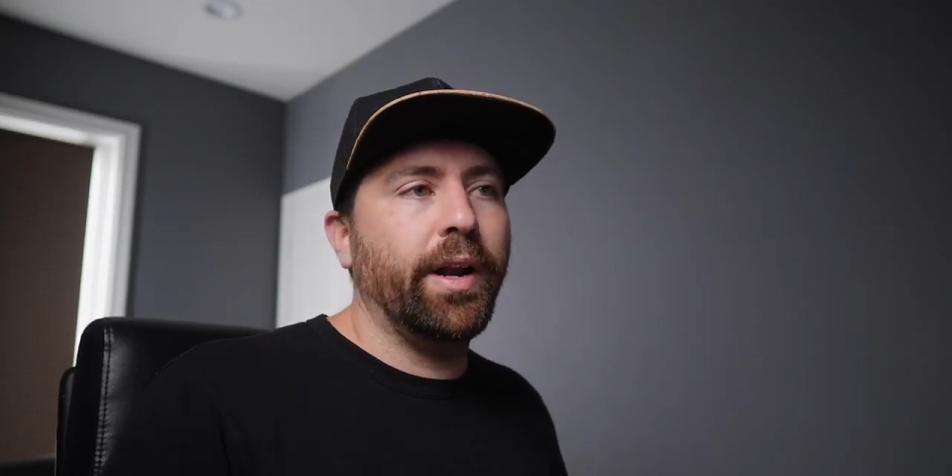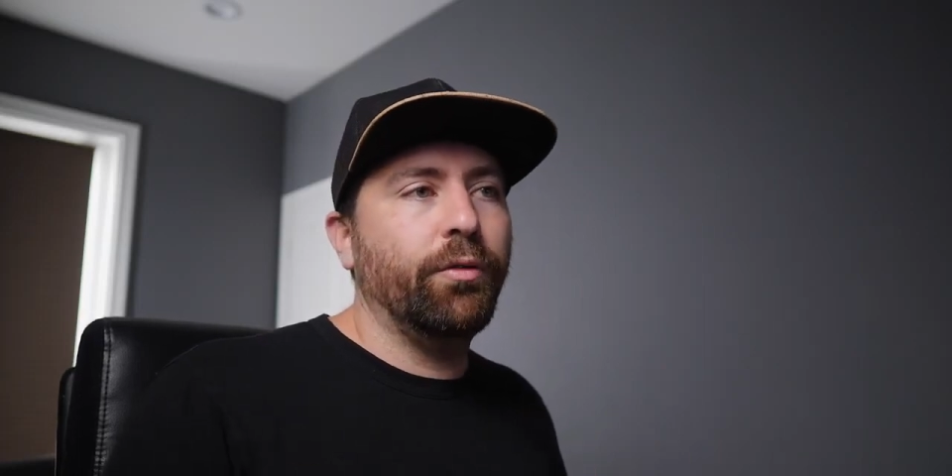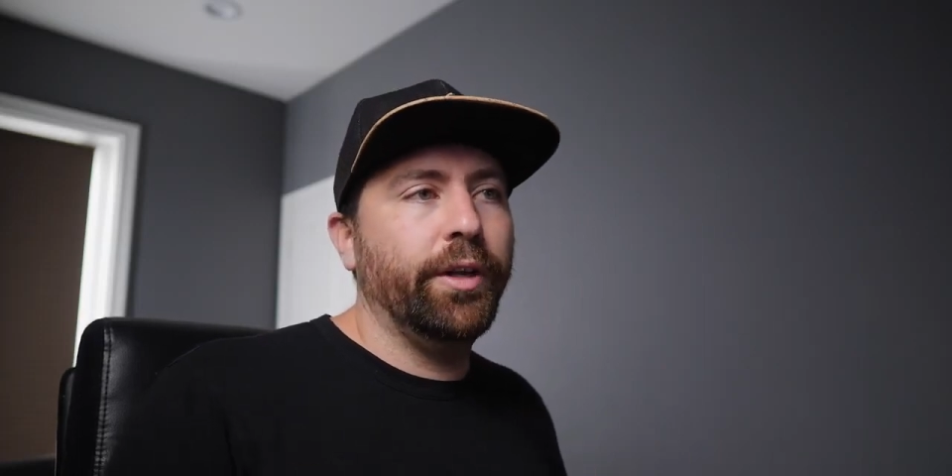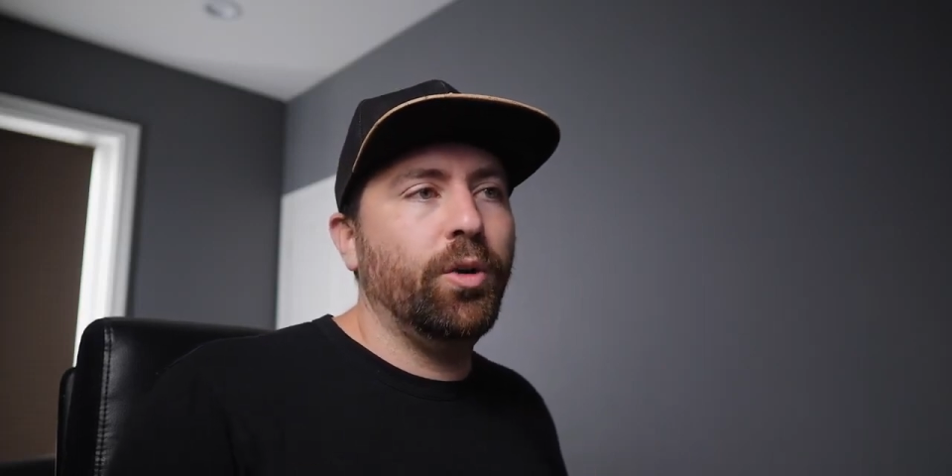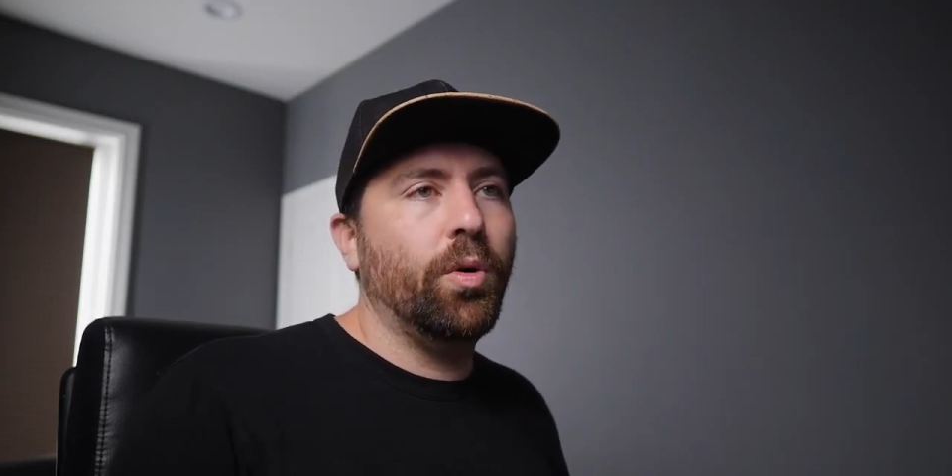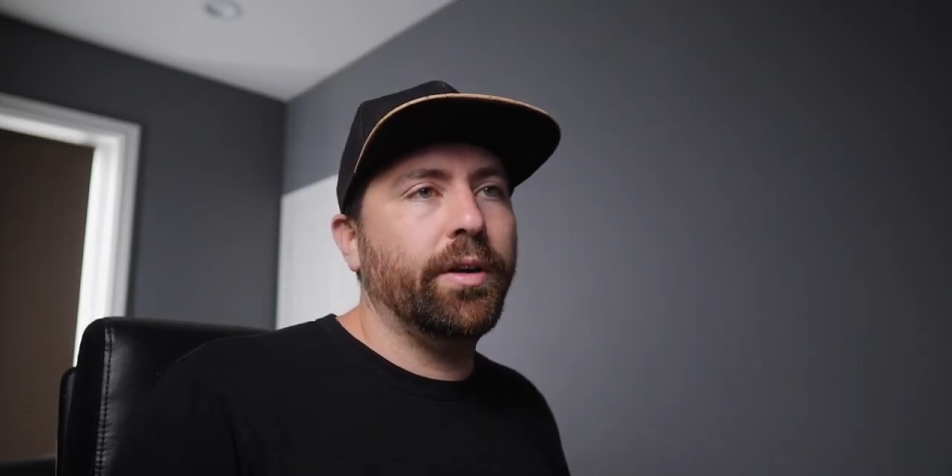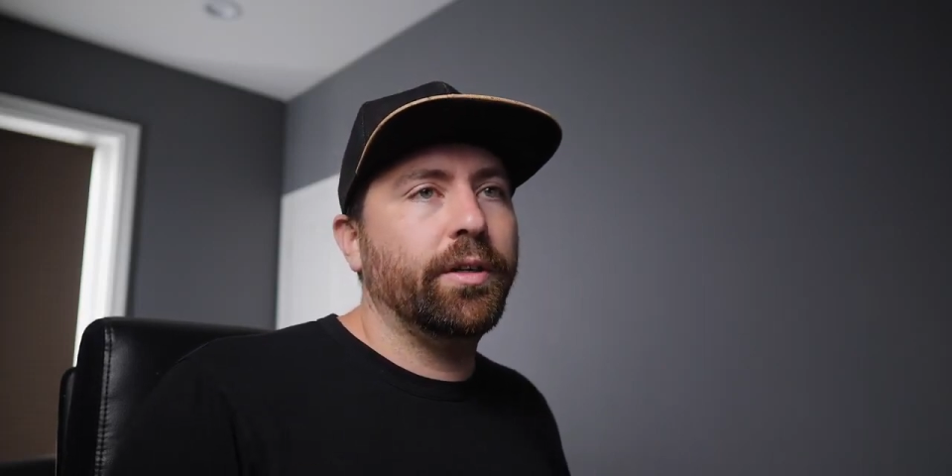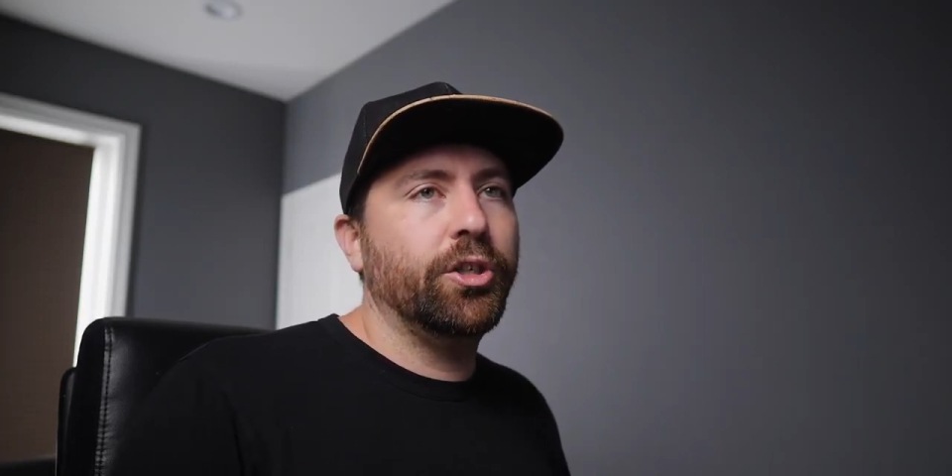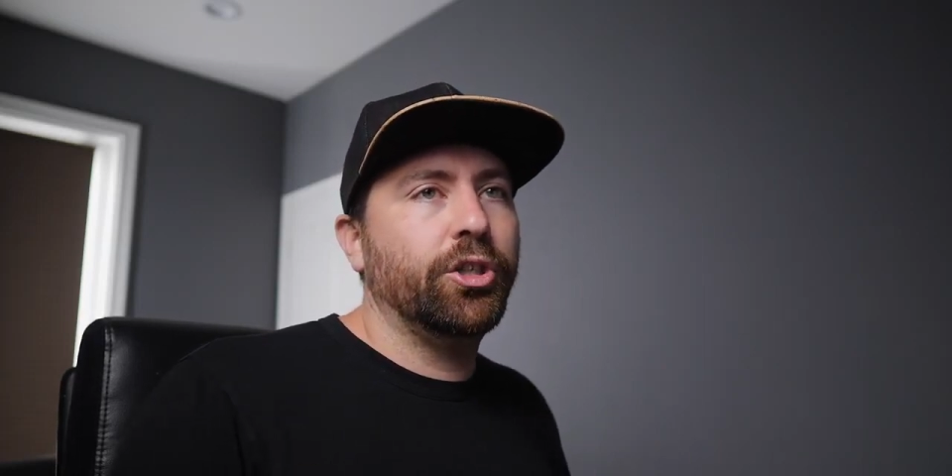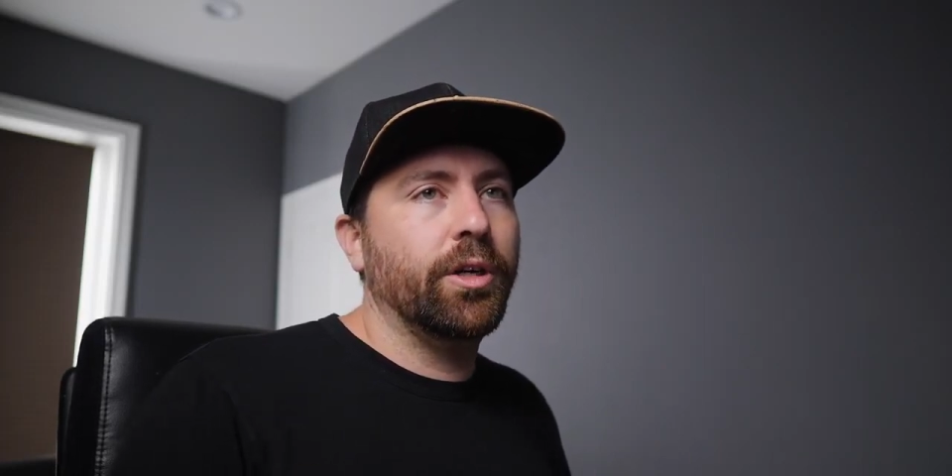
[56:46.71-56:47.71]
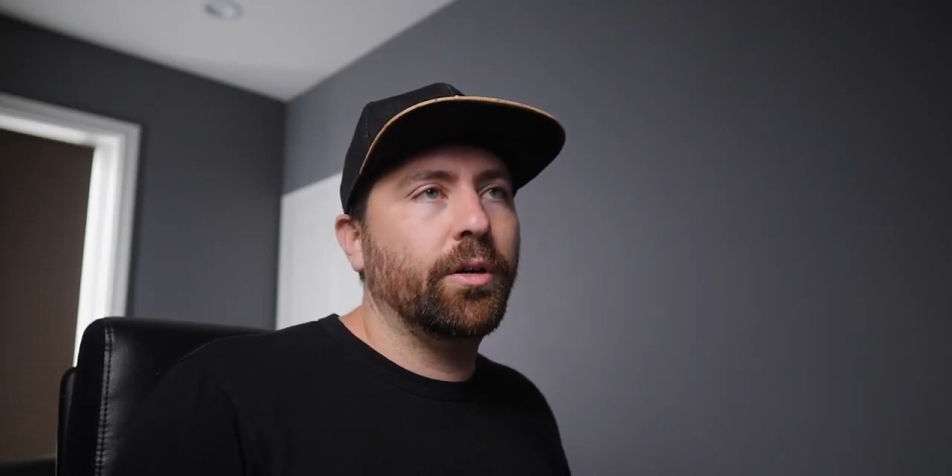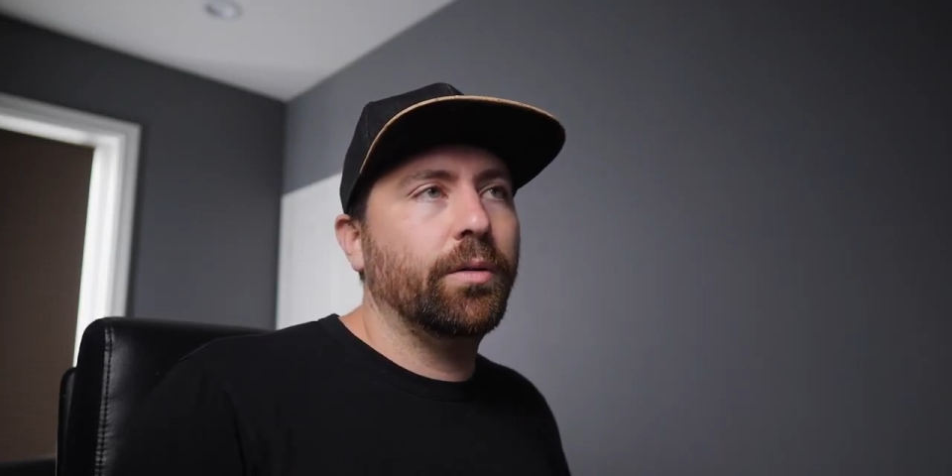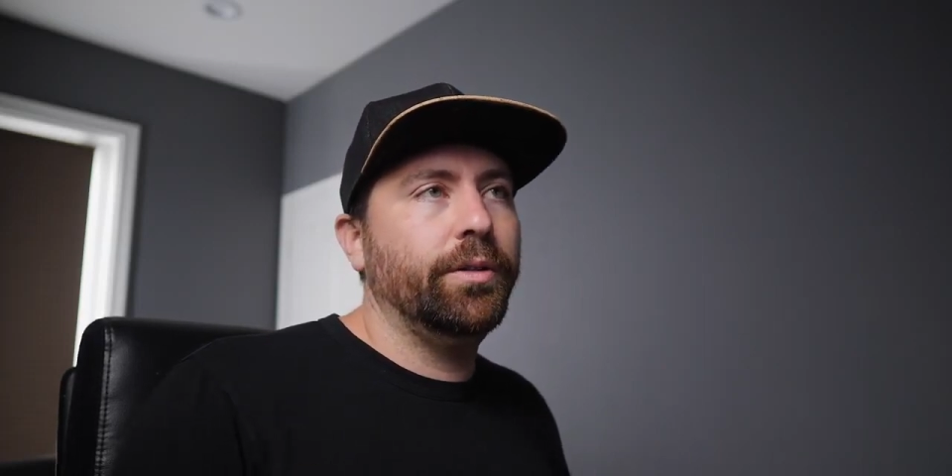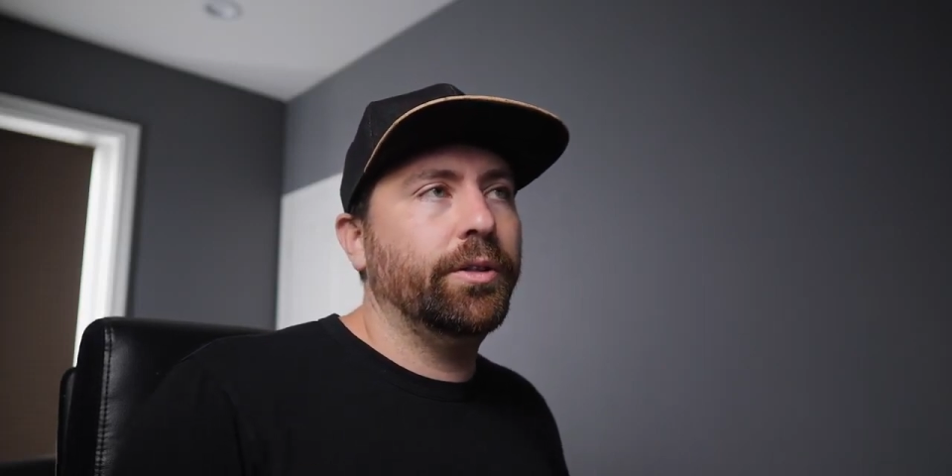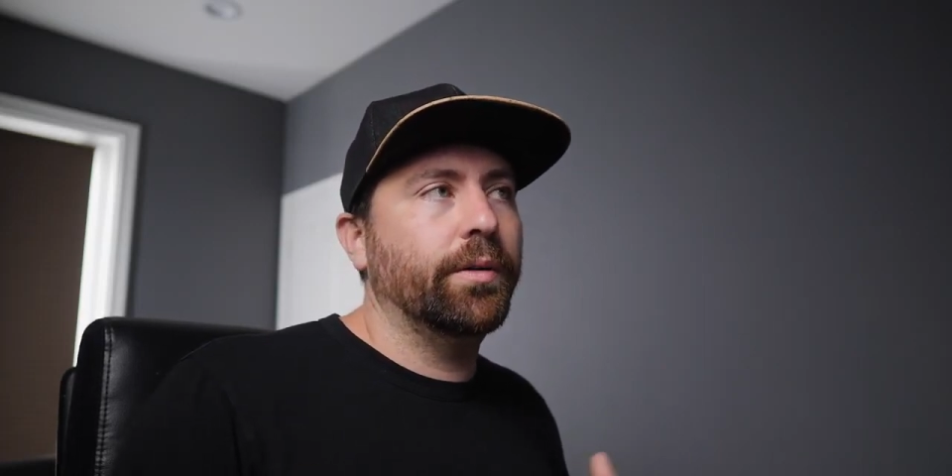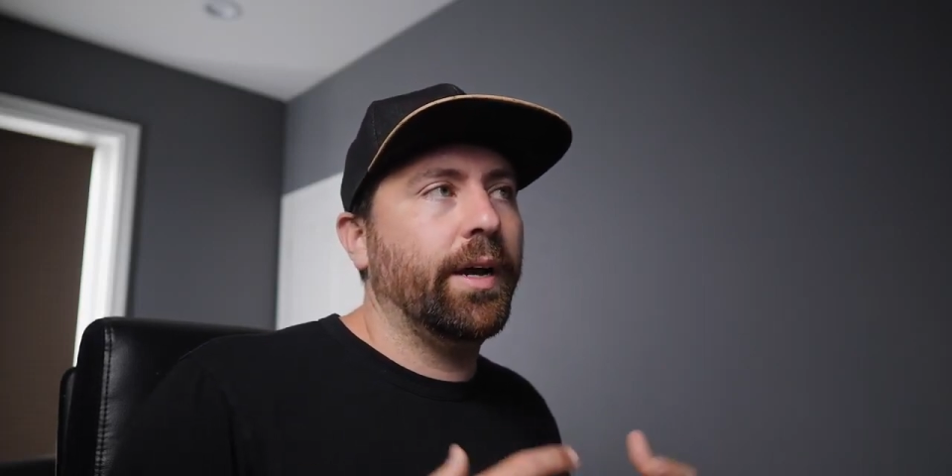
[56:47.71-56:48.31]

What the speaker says: but I really wanted to show,